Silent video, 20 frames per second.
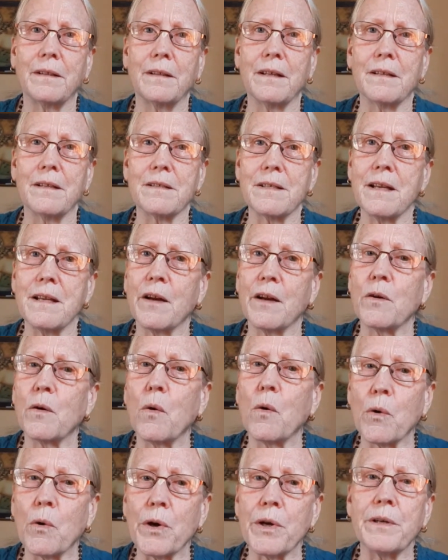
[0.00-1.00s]
It's not
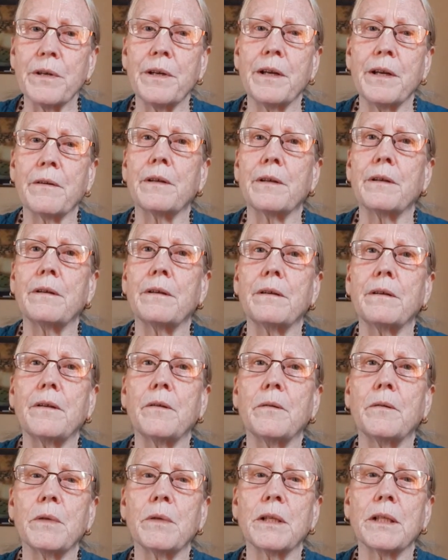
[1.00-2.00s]
ordinary
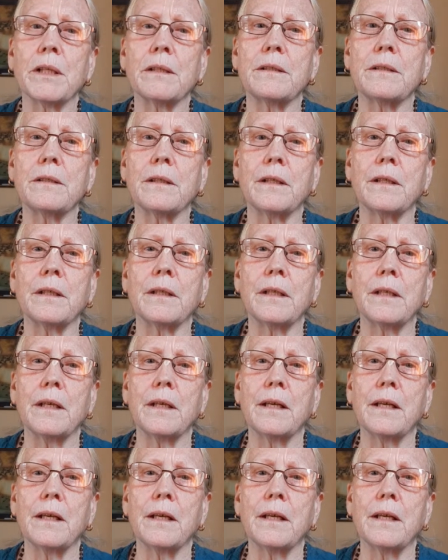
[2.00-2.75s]
humility.